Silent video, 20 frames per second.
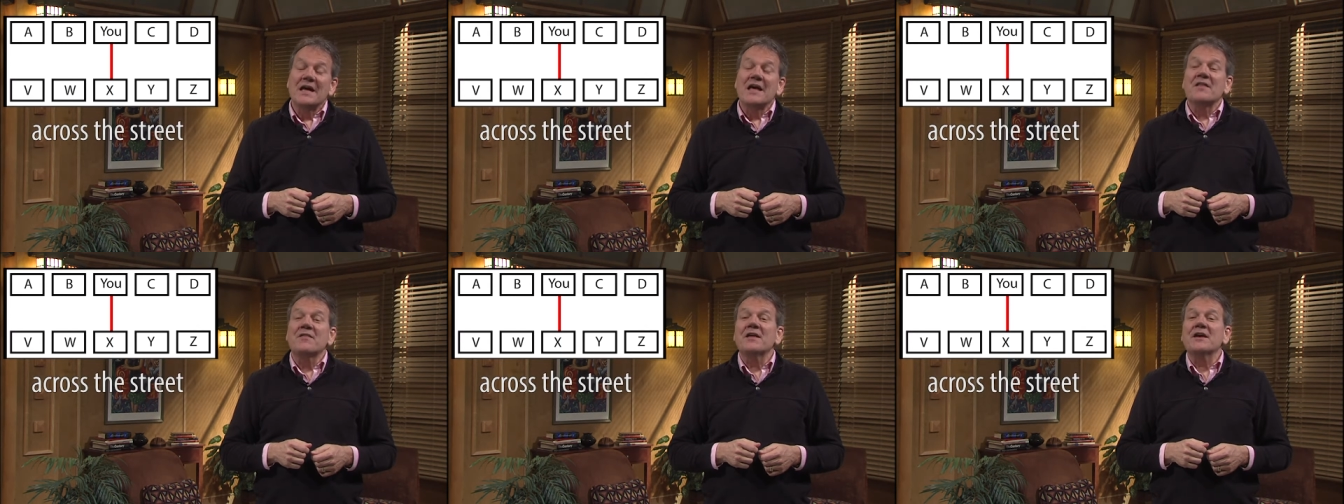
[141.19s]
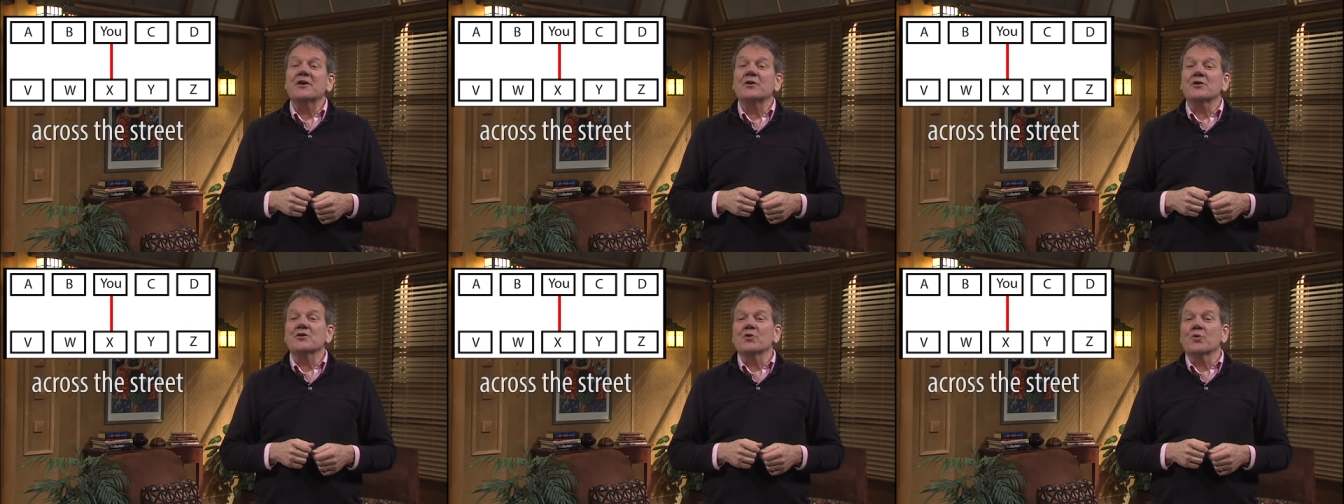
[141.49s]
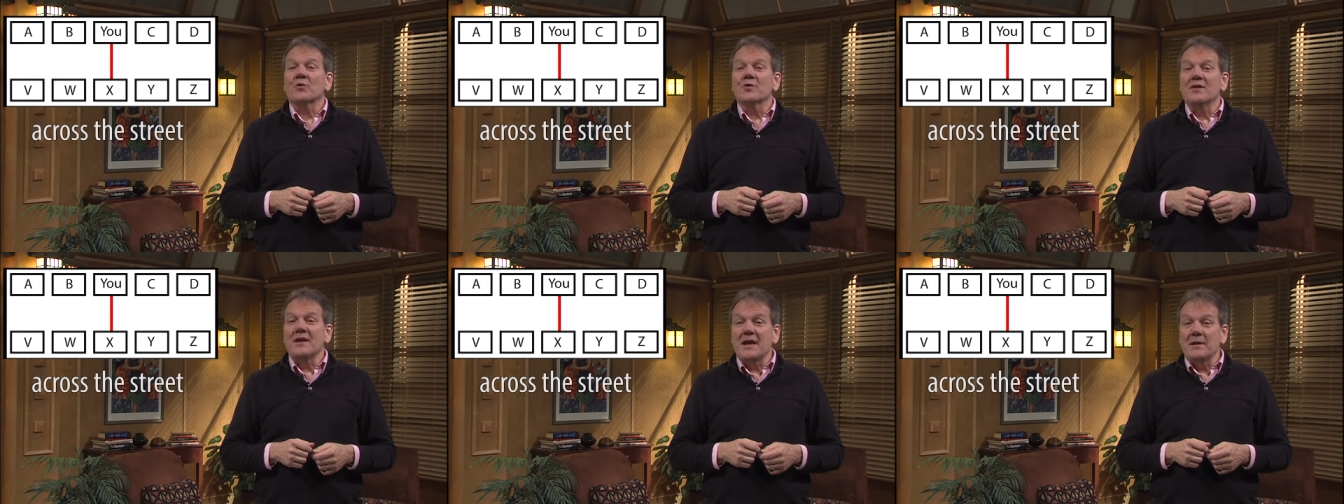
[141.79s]
They are your
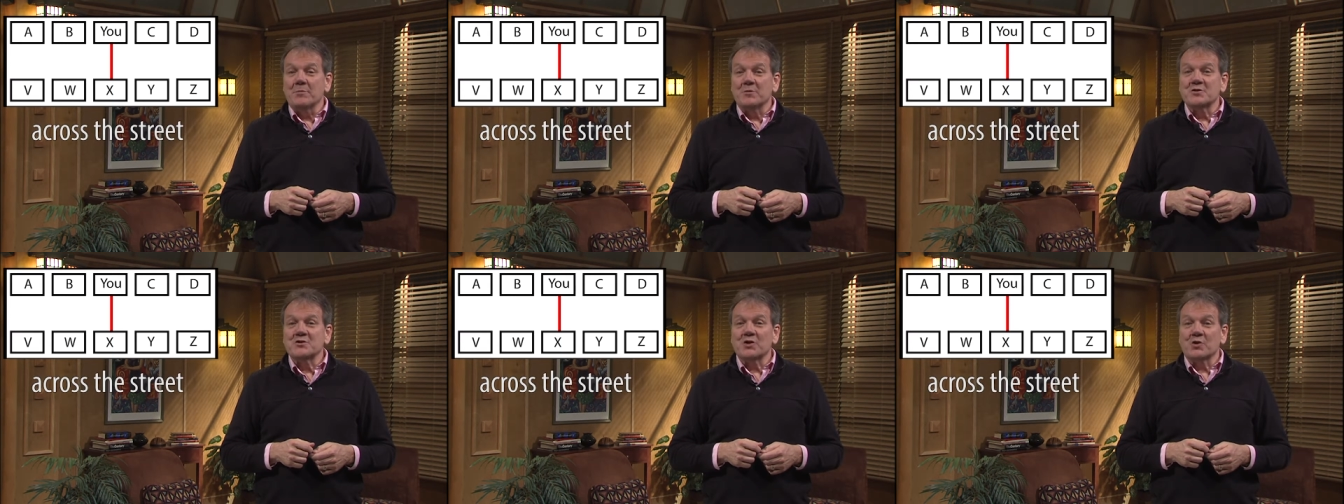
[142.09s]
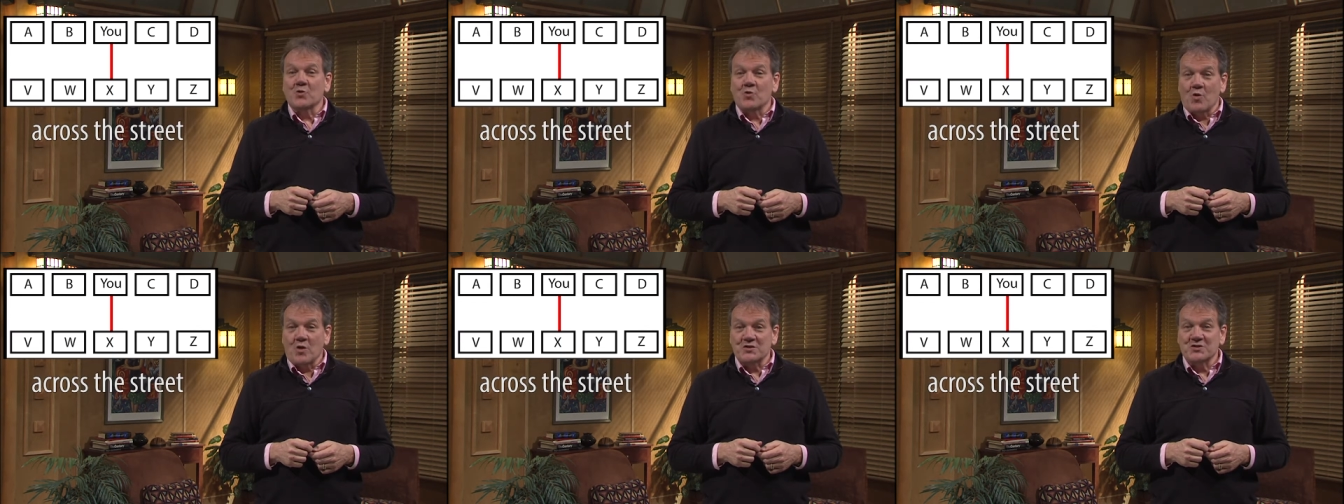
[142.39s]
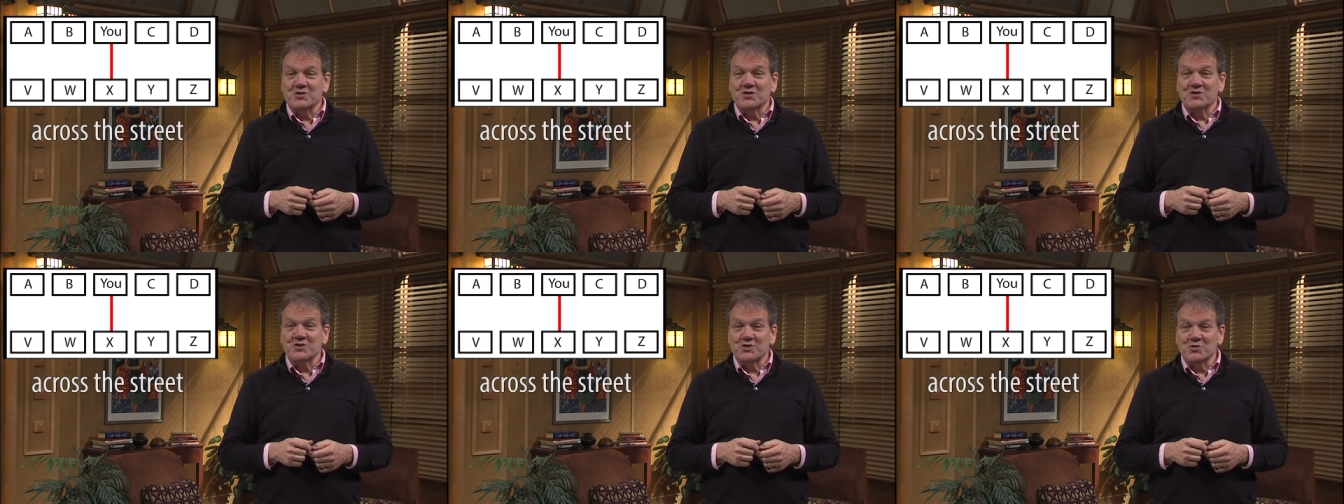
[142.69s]
neighbors across
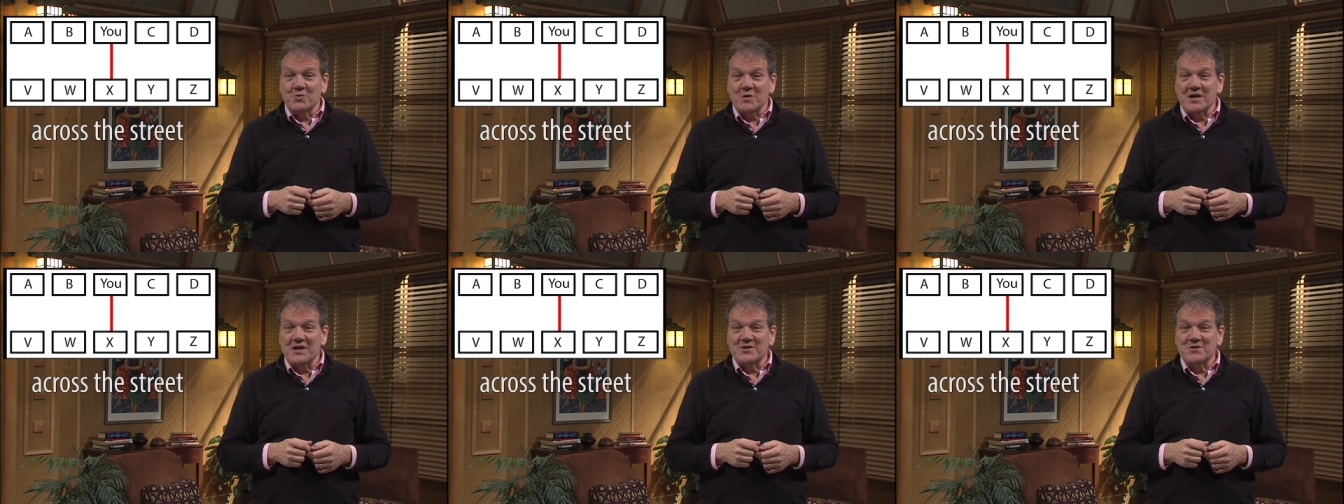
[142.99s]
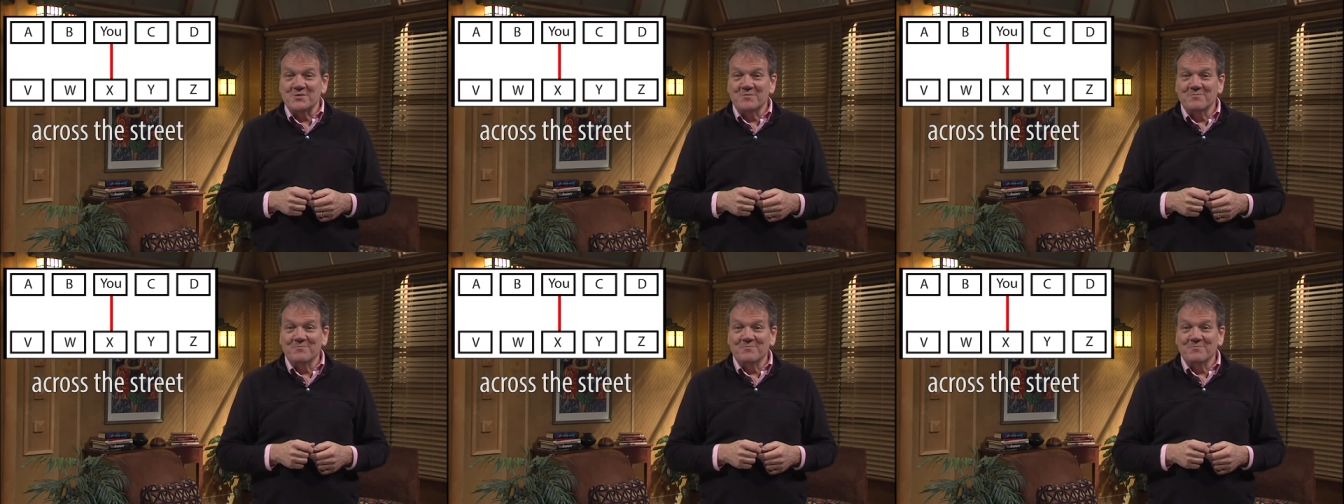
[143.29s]
the street.